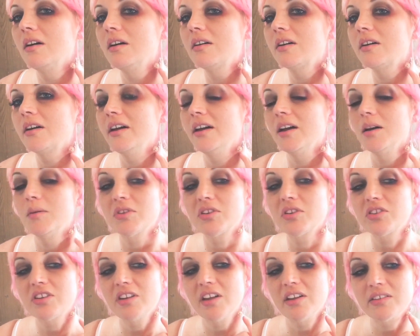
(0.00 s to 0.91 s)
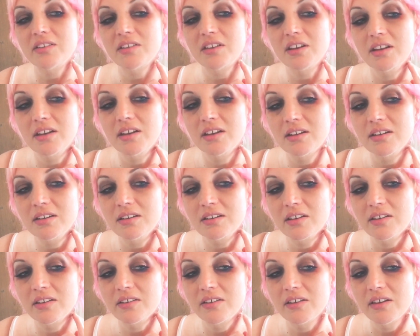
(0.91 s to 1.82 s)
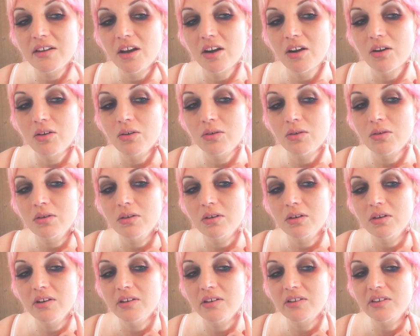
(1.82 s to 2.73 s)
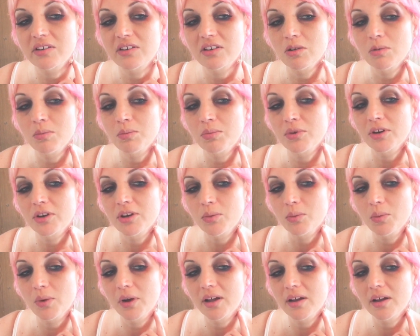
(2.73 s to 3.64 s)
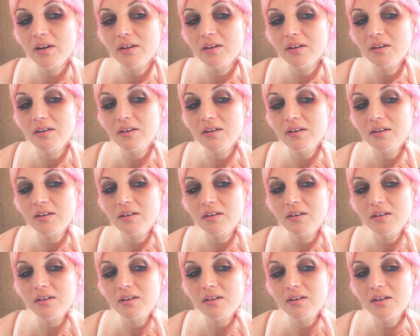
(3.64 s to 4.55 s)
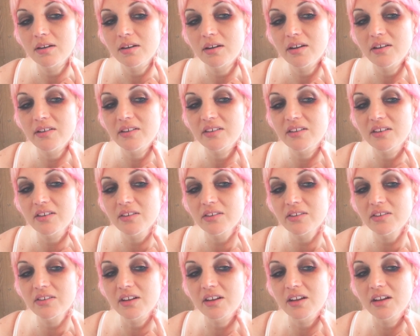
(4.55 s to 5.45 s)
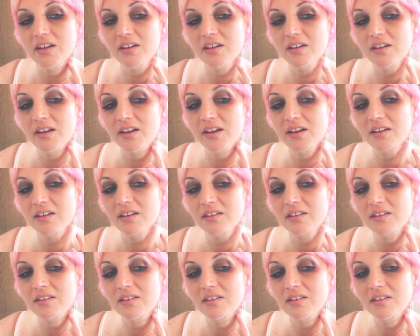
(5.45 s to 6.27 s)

okay, I'm just testing it to see how it's still pretty wet. It's still sticky, like